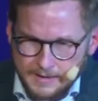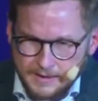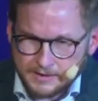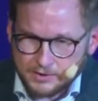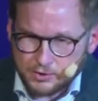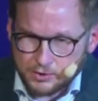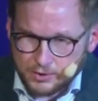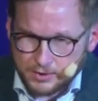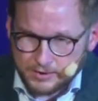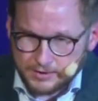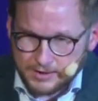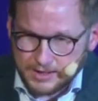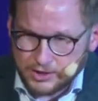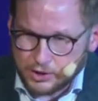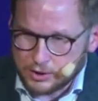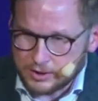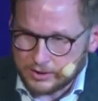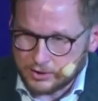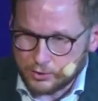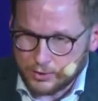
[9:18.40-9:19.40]
And that tr
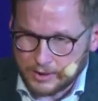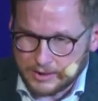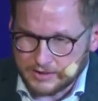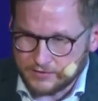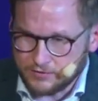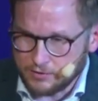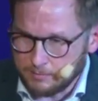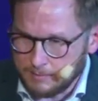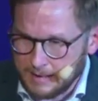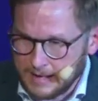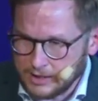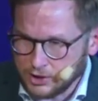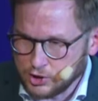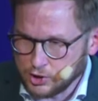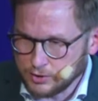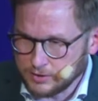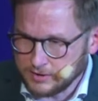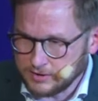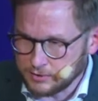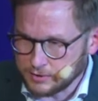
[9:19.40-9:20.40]
digital
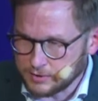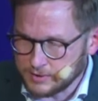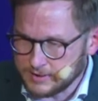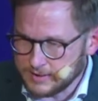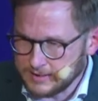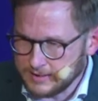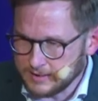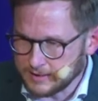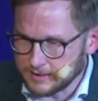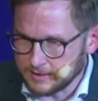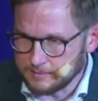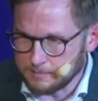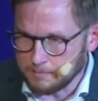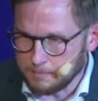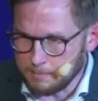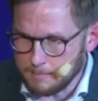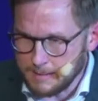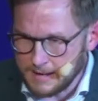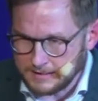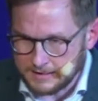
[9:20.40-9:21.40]
transformation you see in
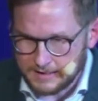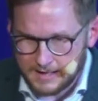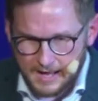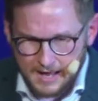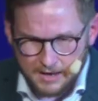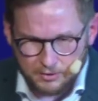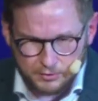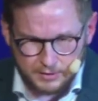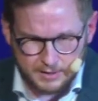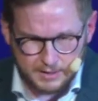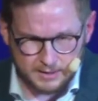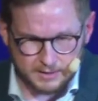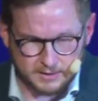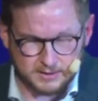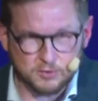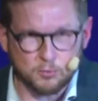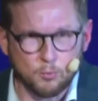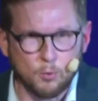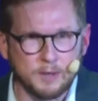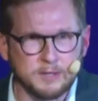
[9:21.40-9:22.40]
many areas.